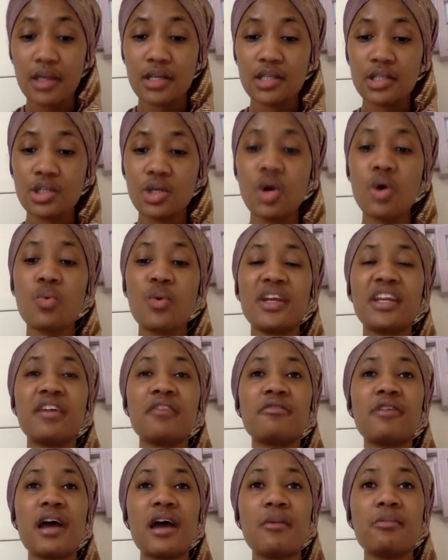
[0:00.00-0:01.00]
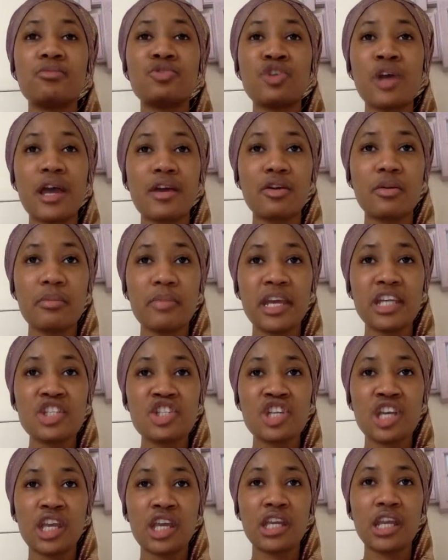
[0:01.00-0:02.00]
So whenever I'm trying to make
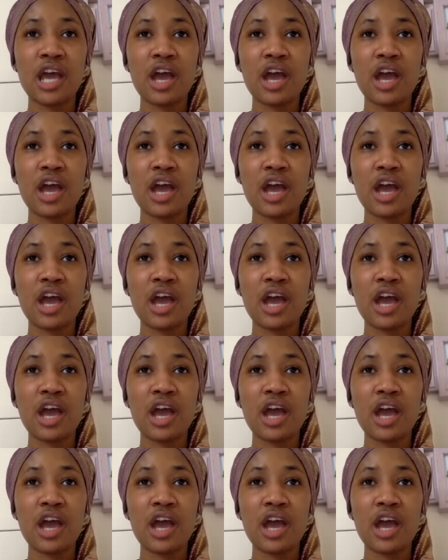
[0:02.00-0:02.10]
chicken,